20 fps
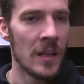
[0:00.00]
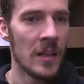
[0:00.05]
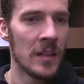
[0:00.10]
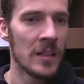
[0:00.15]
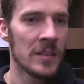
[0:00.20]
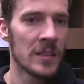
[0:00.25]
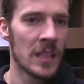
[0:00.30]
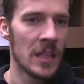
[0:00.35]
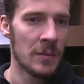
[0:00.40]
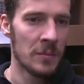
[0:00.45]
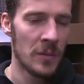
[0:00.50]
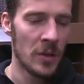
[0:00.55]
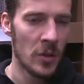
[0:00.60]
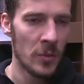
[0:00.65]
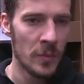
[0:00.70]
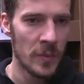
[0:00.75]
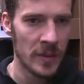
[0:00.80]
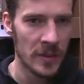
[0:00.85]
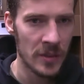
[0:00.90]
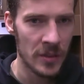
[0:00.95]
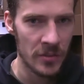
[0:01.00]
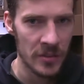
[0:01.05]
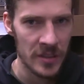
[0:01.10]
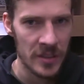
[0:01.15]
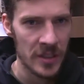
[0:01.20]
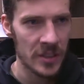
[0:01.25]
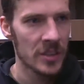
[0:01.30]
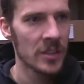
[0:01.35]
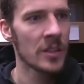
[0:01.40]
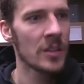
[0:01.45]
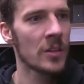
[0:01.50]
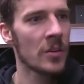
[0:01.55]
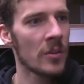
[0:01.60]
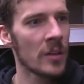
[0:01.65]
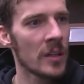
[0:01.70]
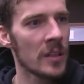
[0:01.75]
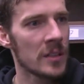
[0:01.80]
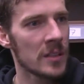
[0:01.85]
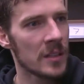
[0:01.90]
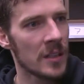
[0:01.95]
some open transition
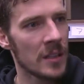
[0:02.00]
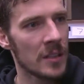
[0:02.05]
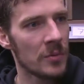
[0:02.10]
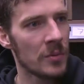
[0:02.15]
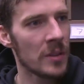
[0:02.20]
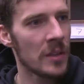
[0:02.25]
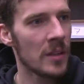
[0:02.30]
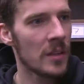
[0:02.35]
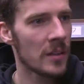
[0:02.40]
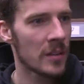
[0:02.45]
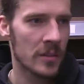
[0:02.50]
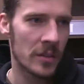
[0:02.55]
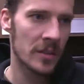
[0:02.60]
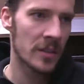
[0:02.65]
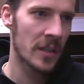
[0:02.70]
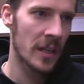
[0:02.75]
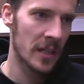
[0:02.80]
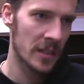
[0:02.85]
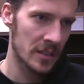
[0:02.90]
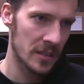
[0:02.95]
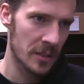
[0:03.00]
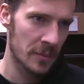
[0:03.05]
threes that we didn't contest.